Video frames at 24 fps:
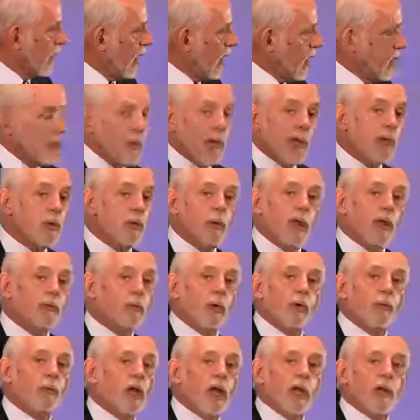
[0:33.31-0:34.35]
And many
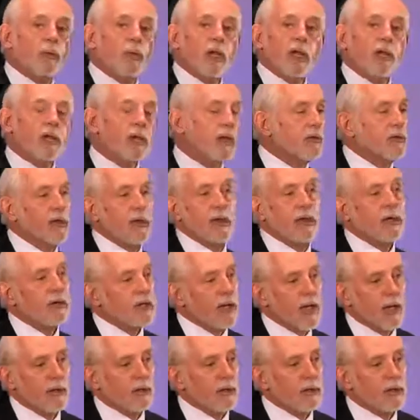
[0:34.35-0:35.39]
people may be gifted and
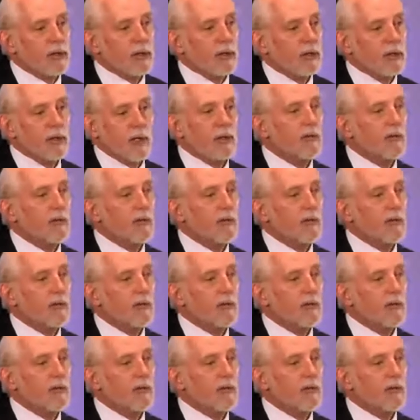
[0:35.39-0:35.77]
talented